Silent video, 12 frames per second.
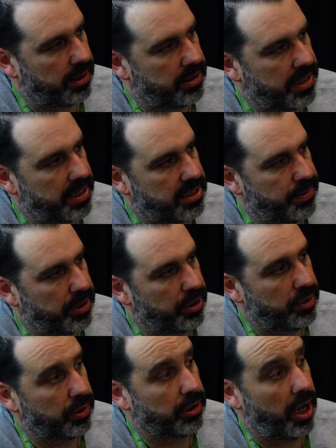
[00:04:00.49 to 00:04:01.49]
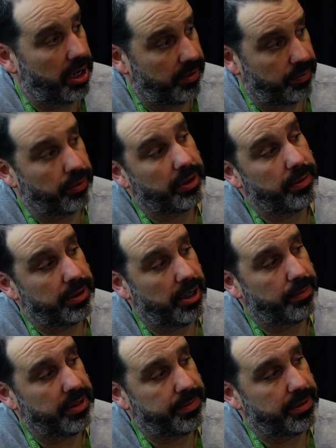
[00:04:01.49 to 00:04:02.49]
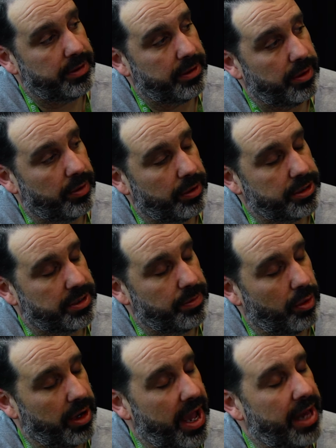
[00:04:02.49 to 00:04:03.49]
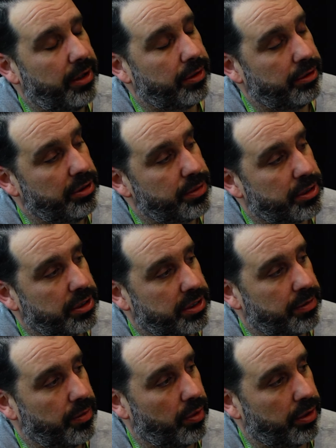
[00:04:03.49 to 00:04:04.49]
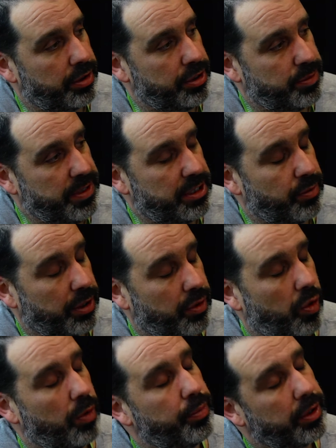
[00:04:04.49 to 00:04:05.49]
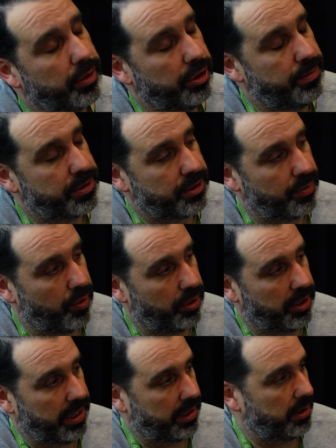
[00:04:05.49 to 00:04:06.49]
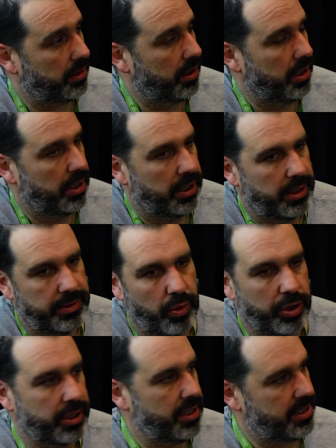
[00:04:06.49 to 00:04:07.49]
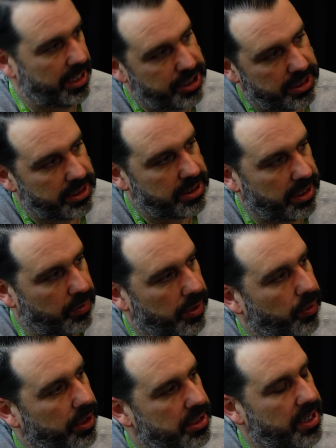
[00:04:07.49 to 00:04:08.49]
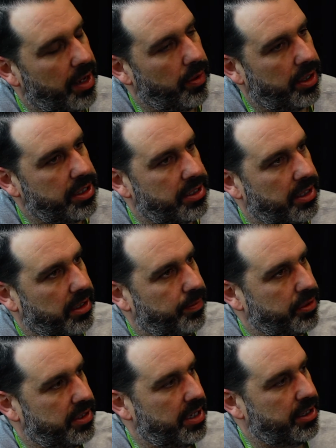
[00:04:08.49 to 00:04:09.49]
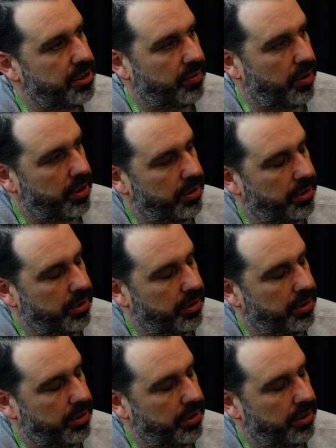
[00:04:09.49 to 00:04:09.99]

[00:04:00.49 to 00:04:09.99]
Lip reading: is that something you do a lot of, working with young people, or is it more adult groups? Do you speak to more corporate groups or more like organizations? Like what is that? What is the percentage of what you